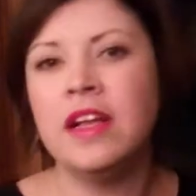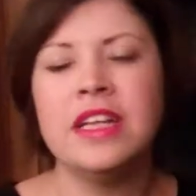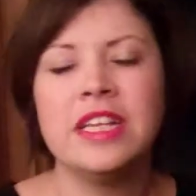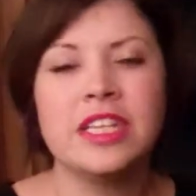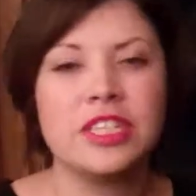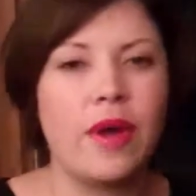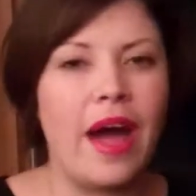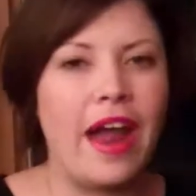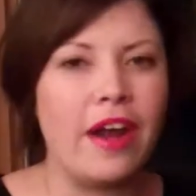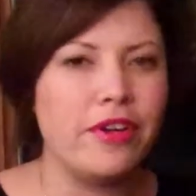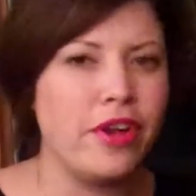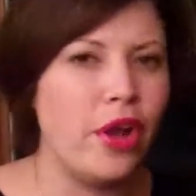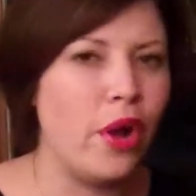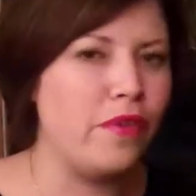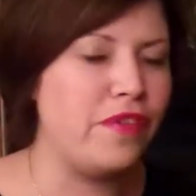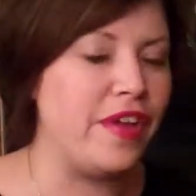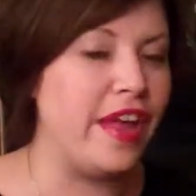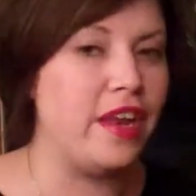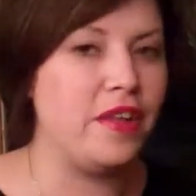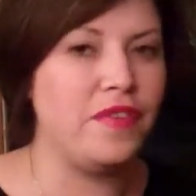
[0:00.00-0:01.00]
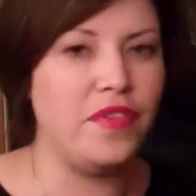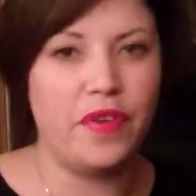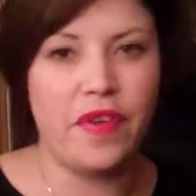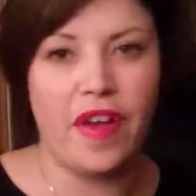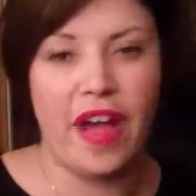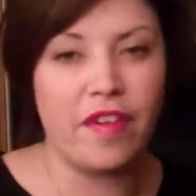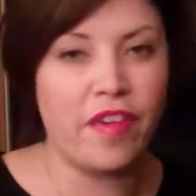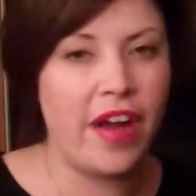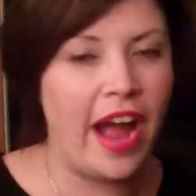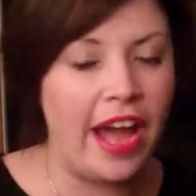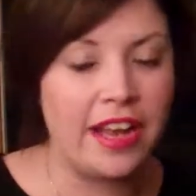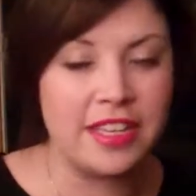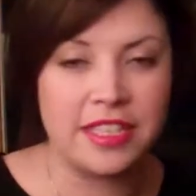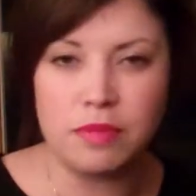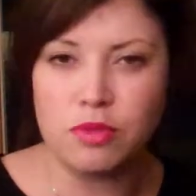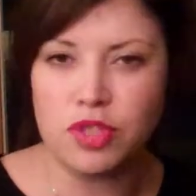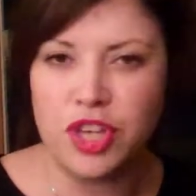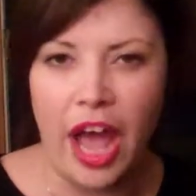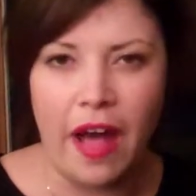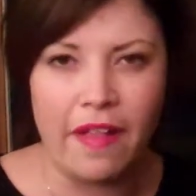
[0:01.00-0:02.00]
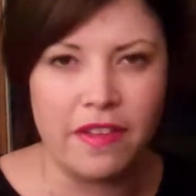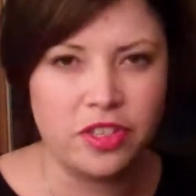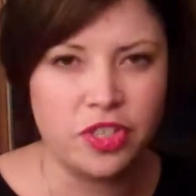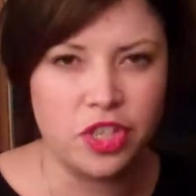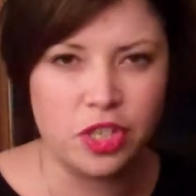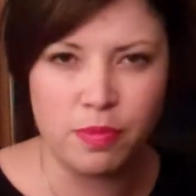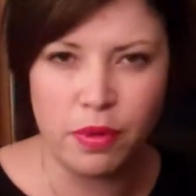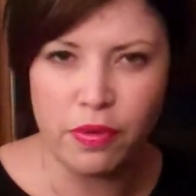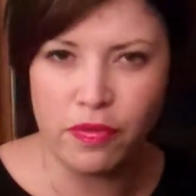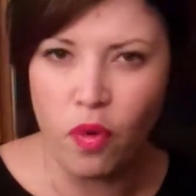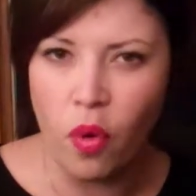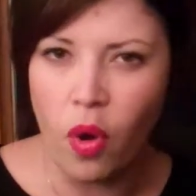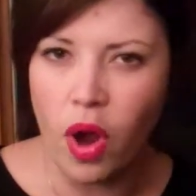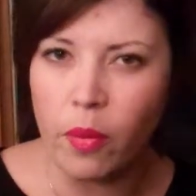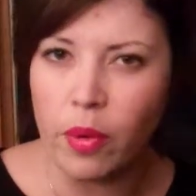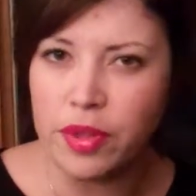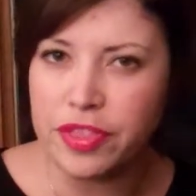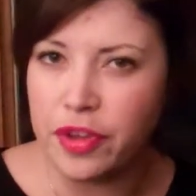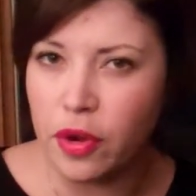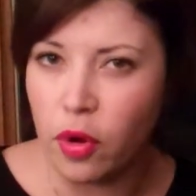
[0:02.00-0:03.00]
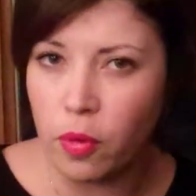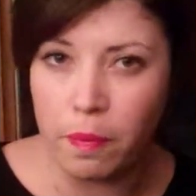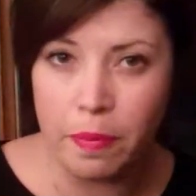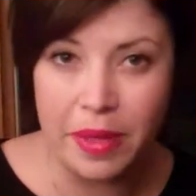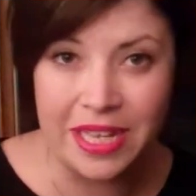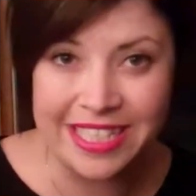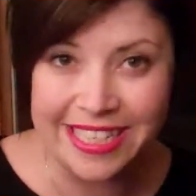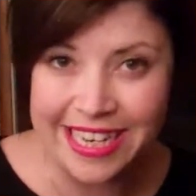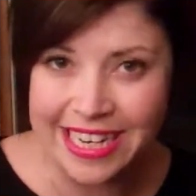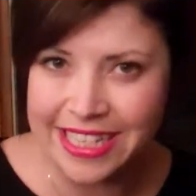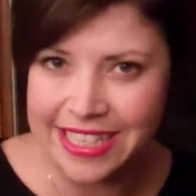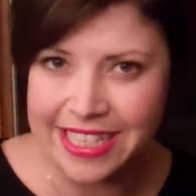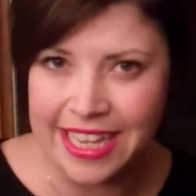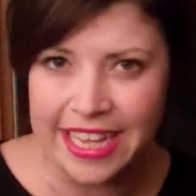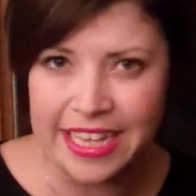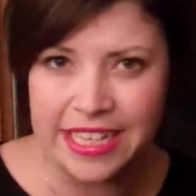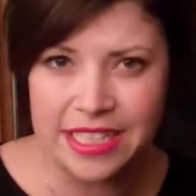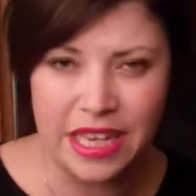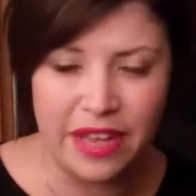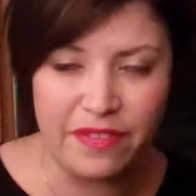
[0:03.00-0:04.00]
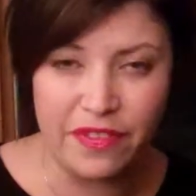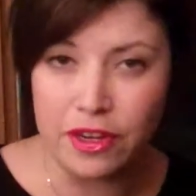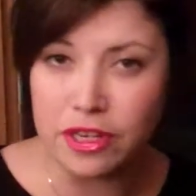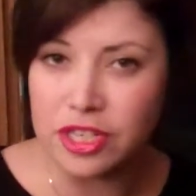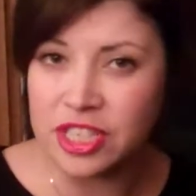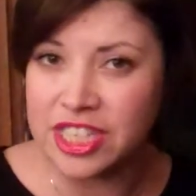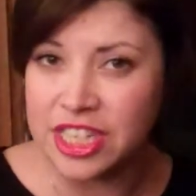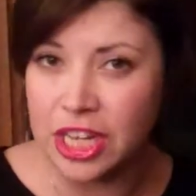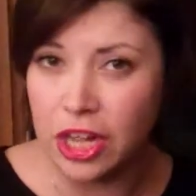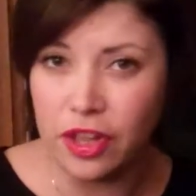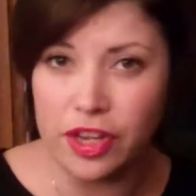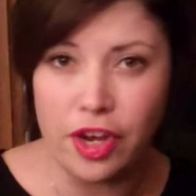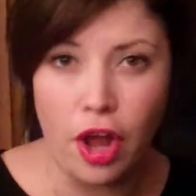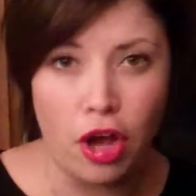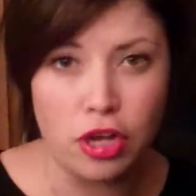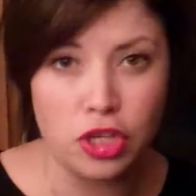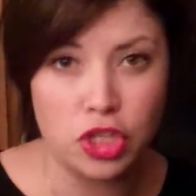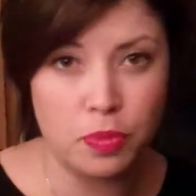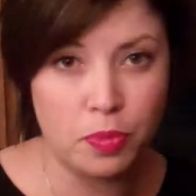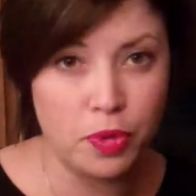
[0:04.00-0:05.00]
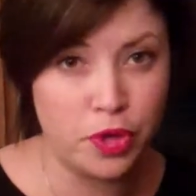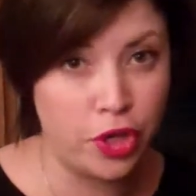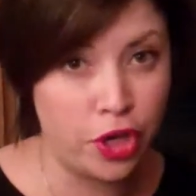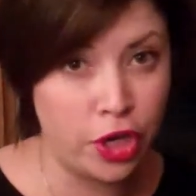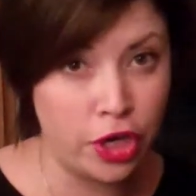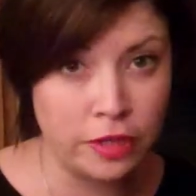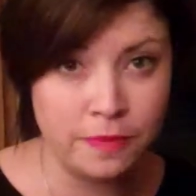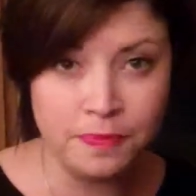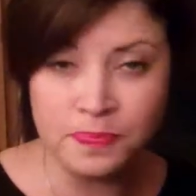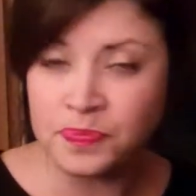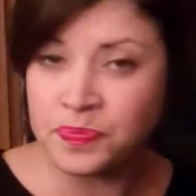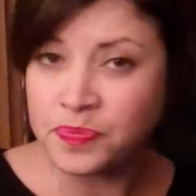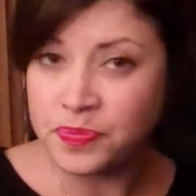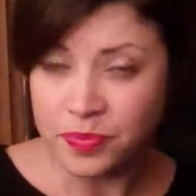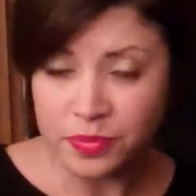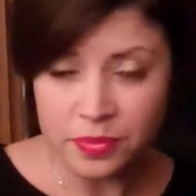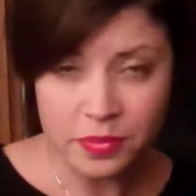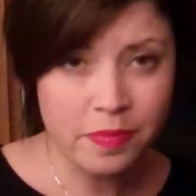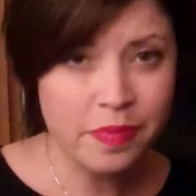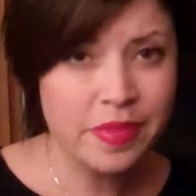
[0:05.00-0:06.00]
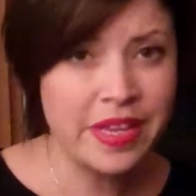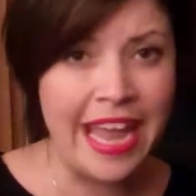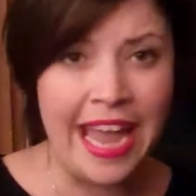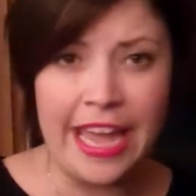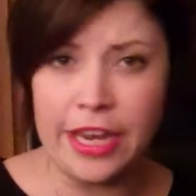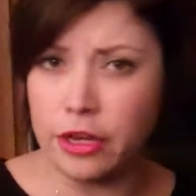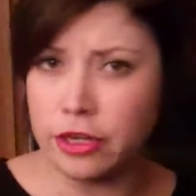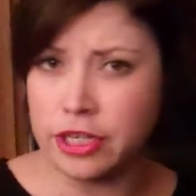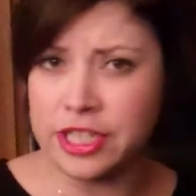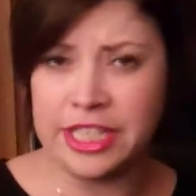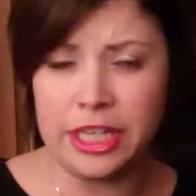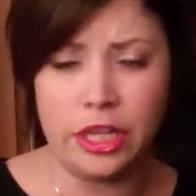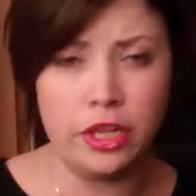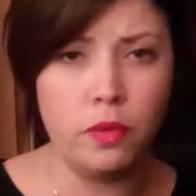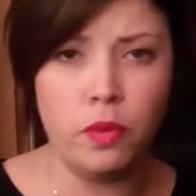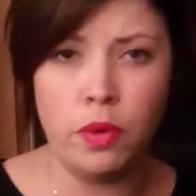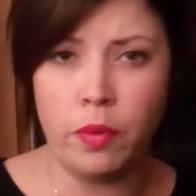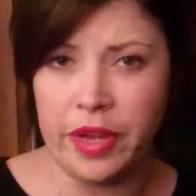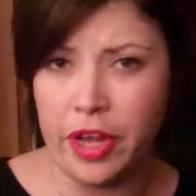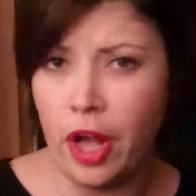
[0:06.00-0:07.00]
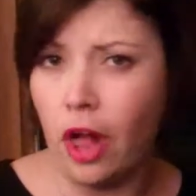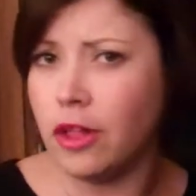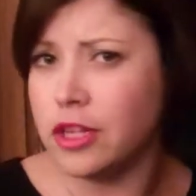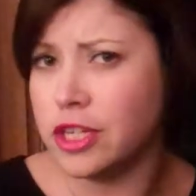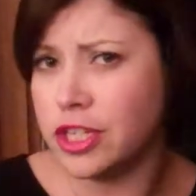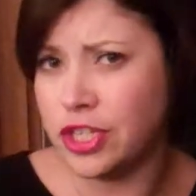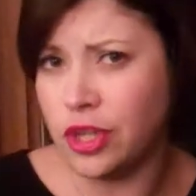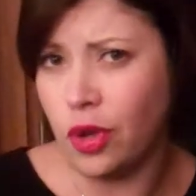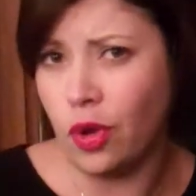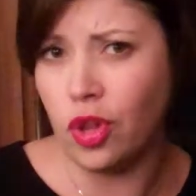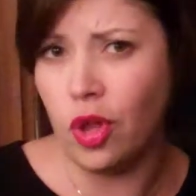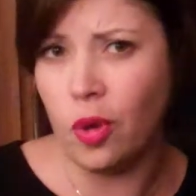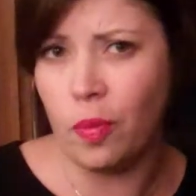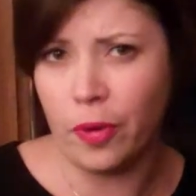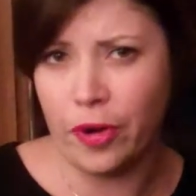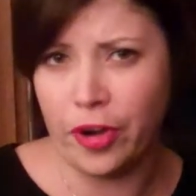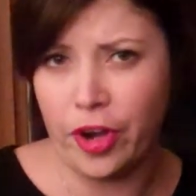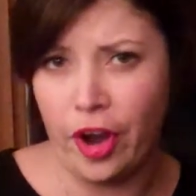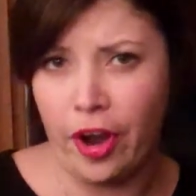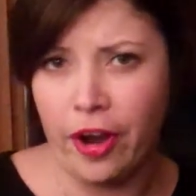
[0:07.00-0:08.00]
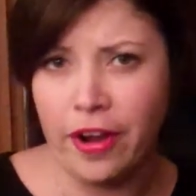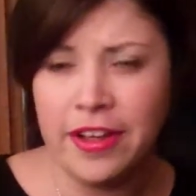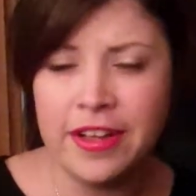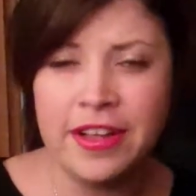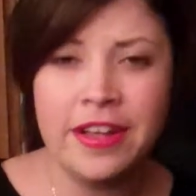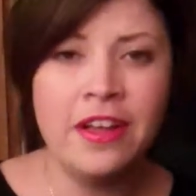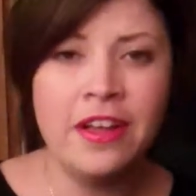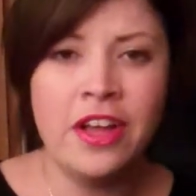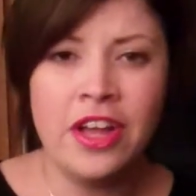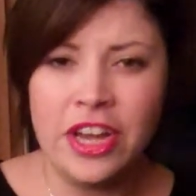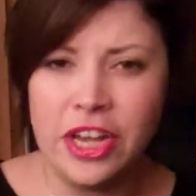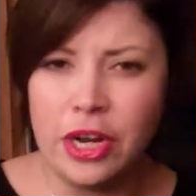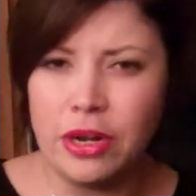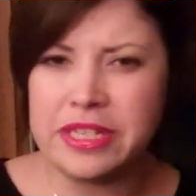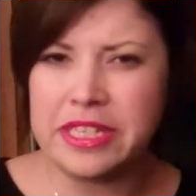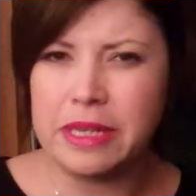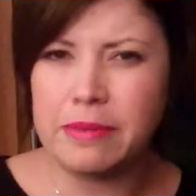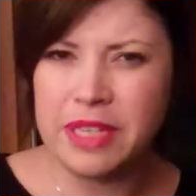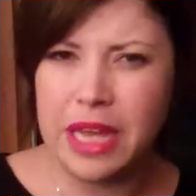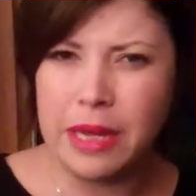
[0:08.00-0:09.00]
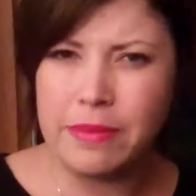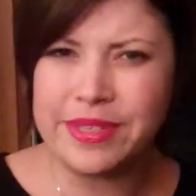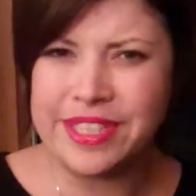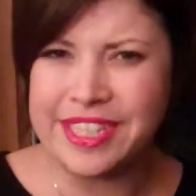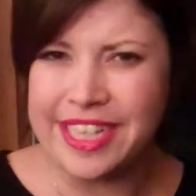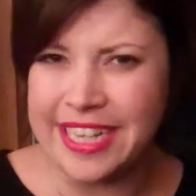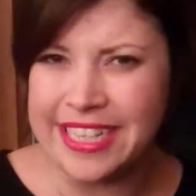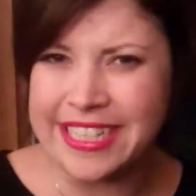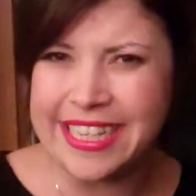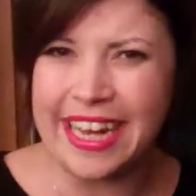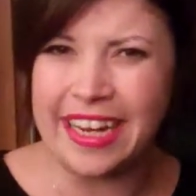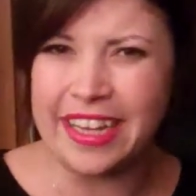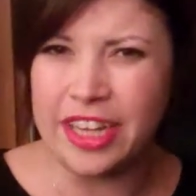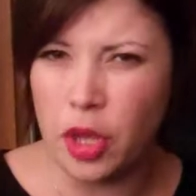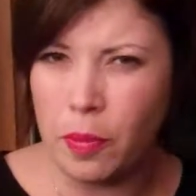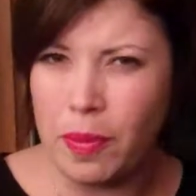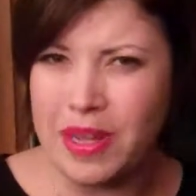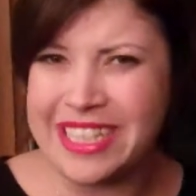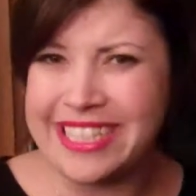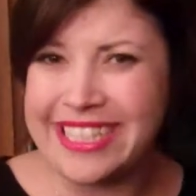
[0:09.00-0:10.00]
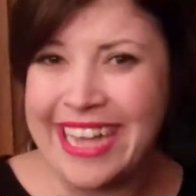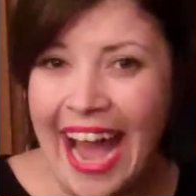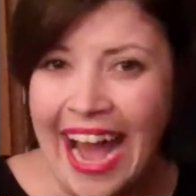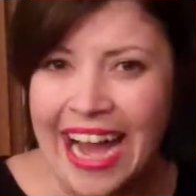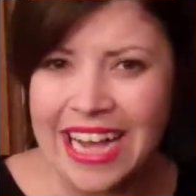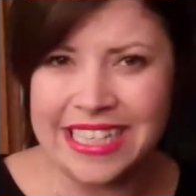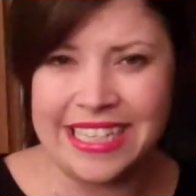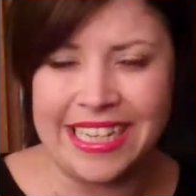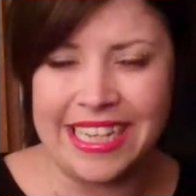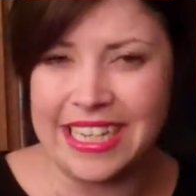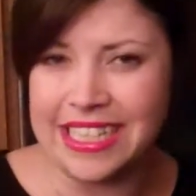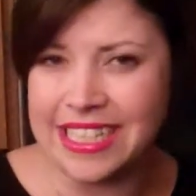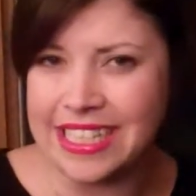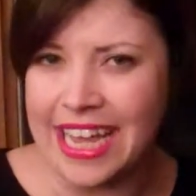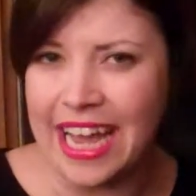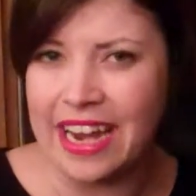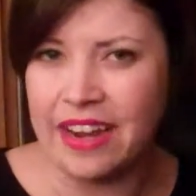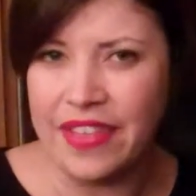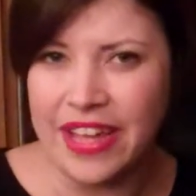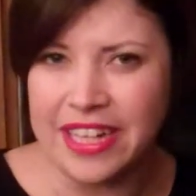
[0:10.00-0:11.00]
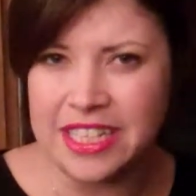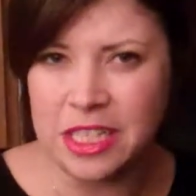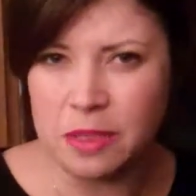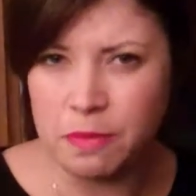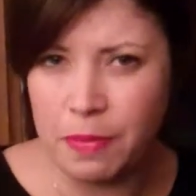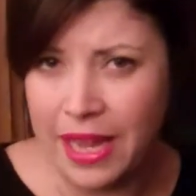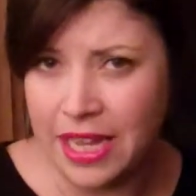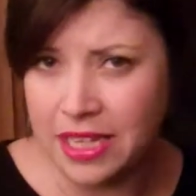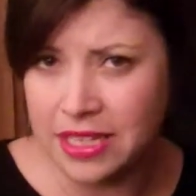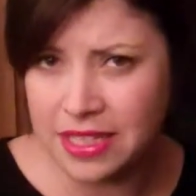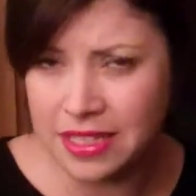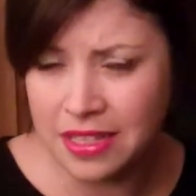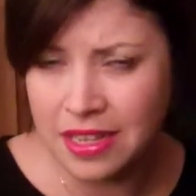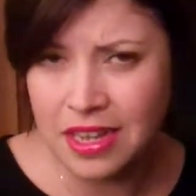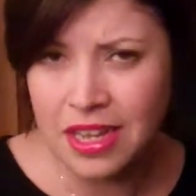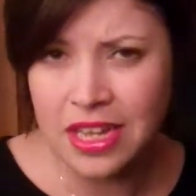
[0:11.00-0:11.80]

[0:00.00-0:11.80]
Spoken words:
So I don't know if any of you ever had some challenges before with your businesses. If you're still an entrepreneur, and you're still what we call a solopreneur, you know, sometimes things get a little bit taxing inside of that space.